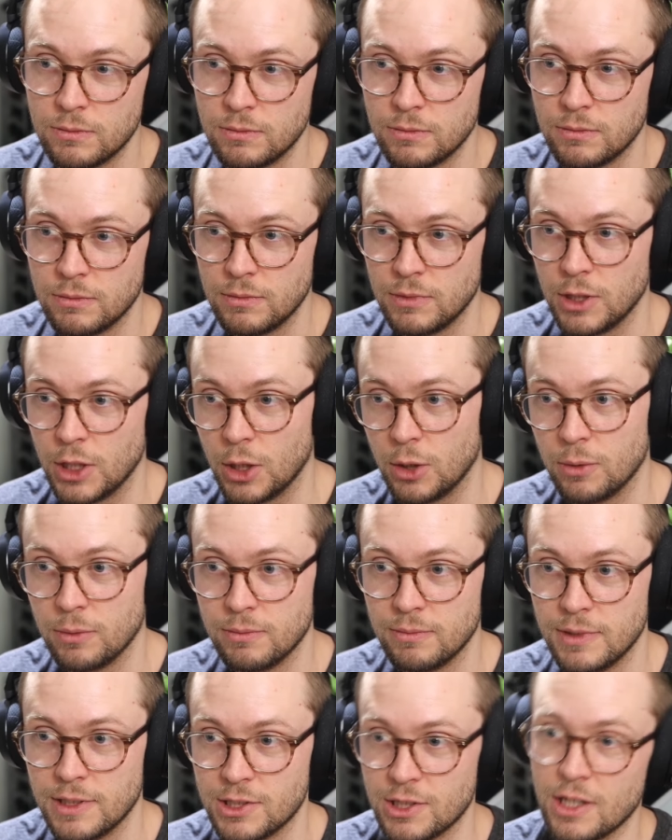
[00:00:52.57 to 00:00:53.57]
you know,
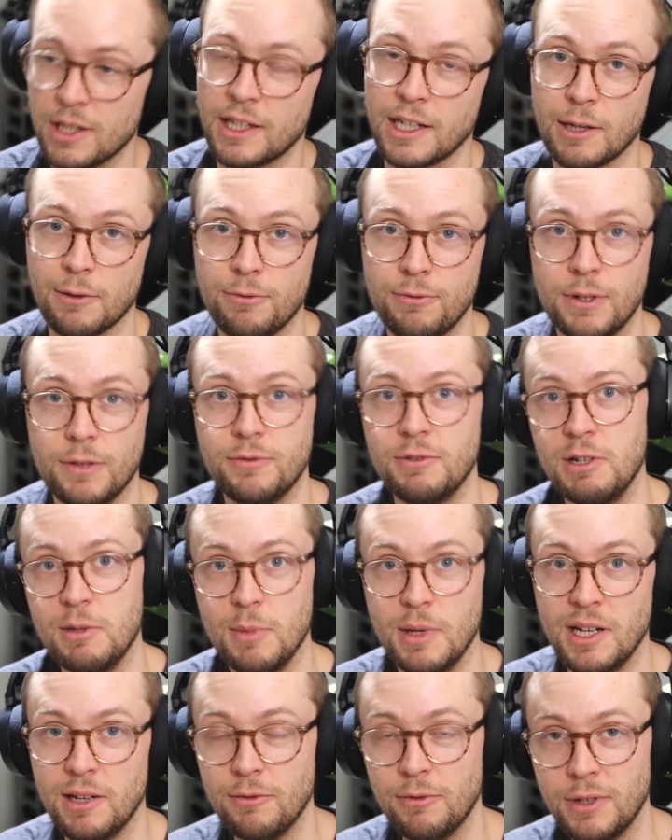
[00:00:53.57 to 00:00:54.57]
it's not like a 50
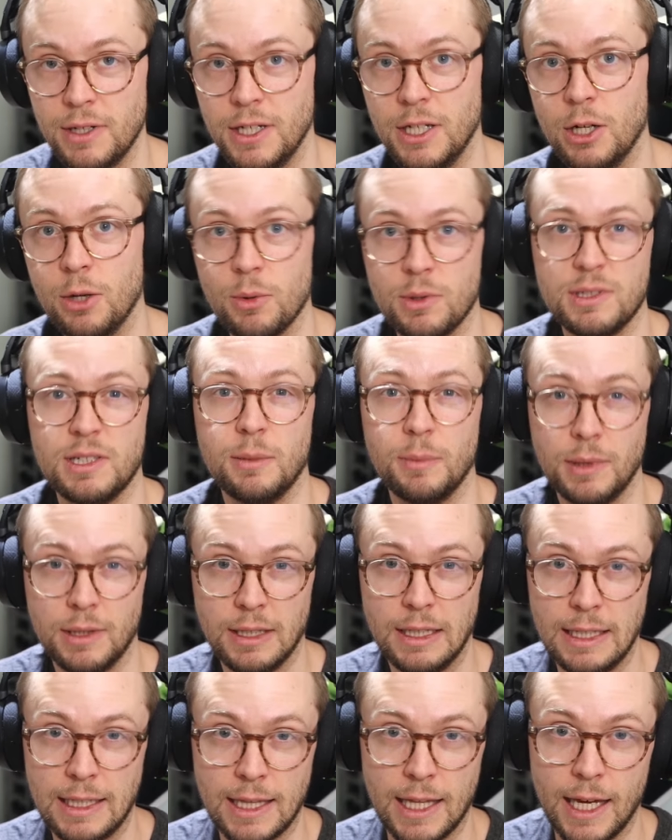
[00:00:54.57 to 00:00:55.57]
minute video or something
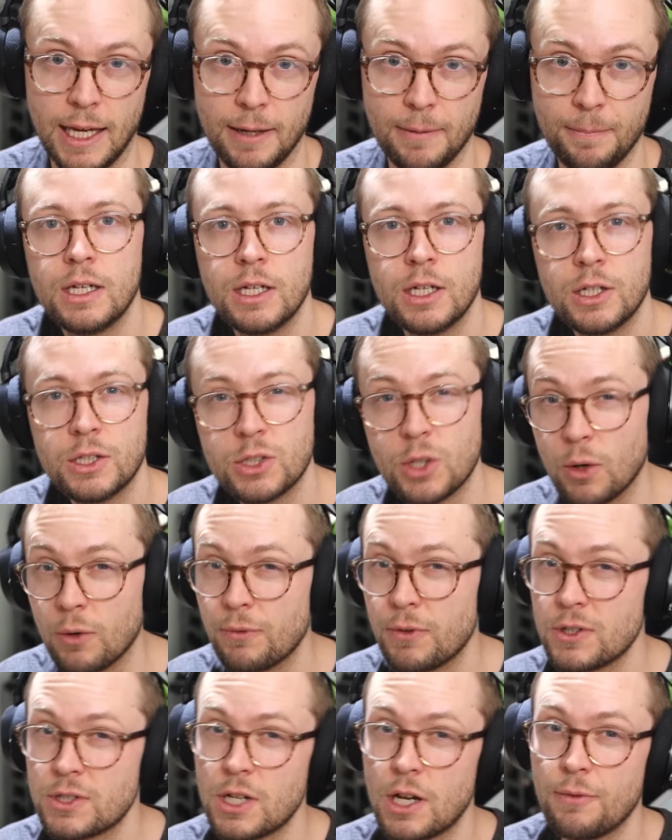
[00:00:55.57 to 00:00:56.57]
like that. So
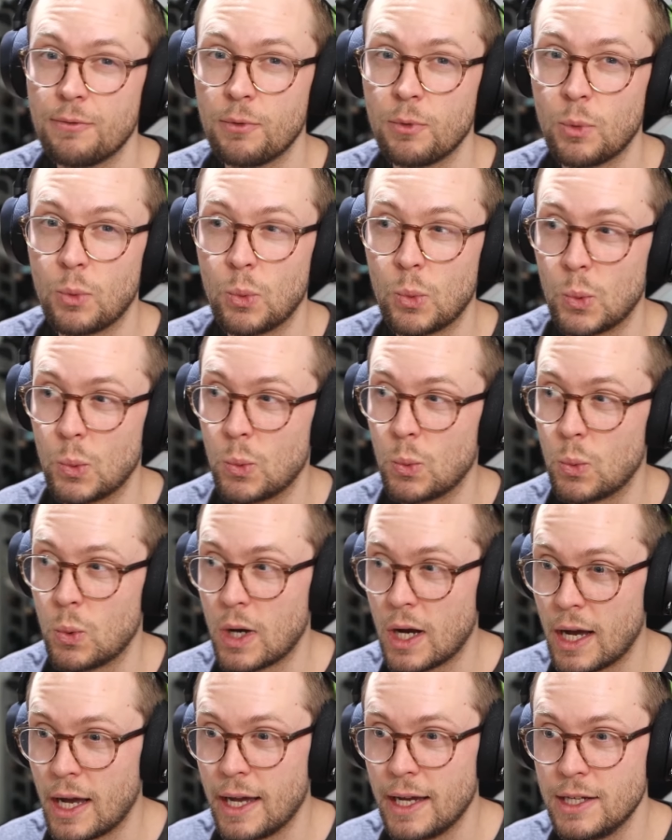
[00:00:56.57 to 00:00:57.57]
first off,
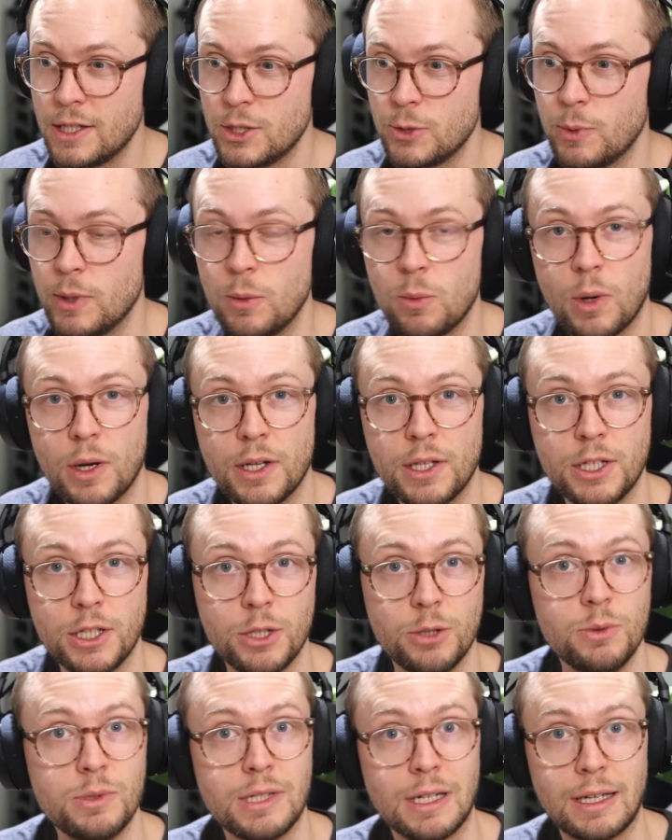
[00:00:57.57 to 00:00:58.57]
why do we want to
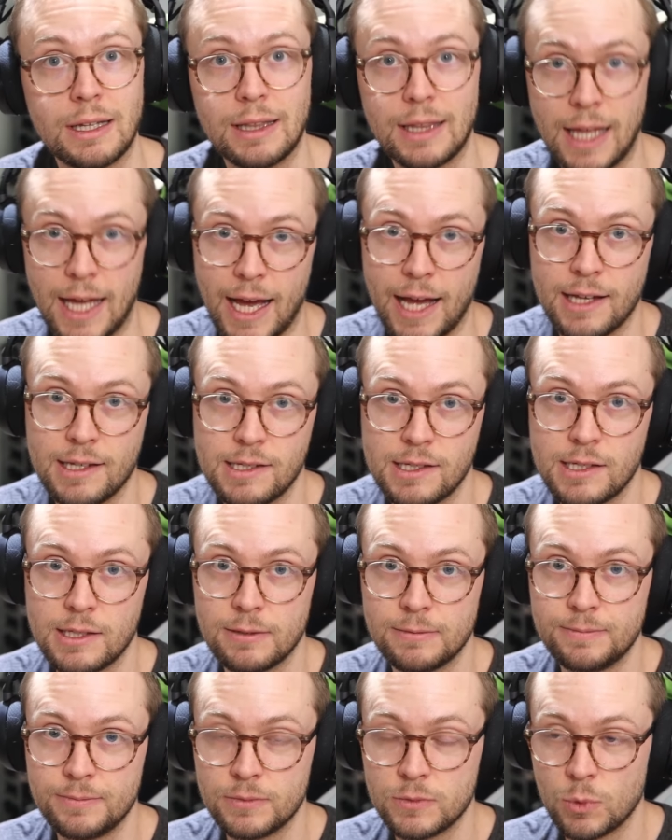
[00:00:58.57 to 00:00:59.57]
use a class?
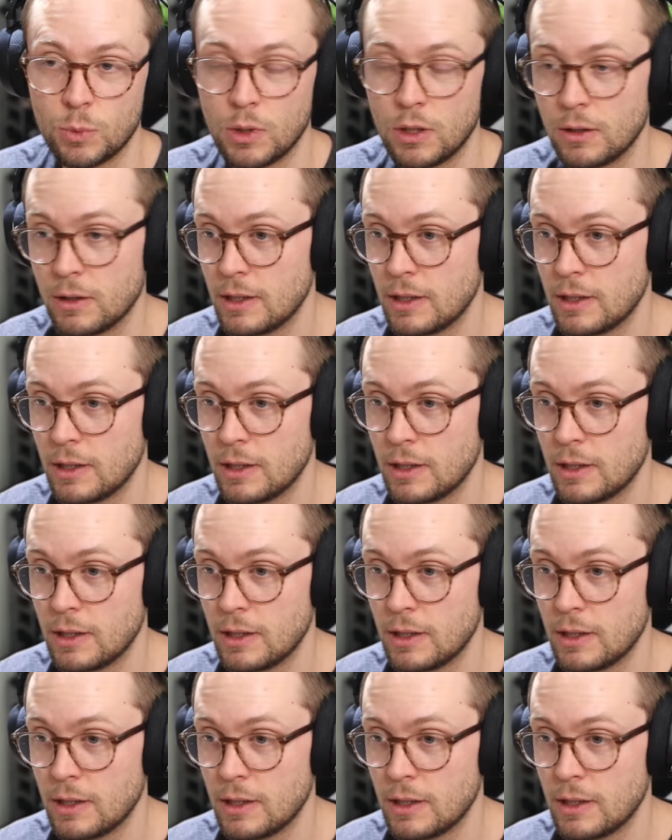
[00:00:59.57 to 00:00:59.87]
Well,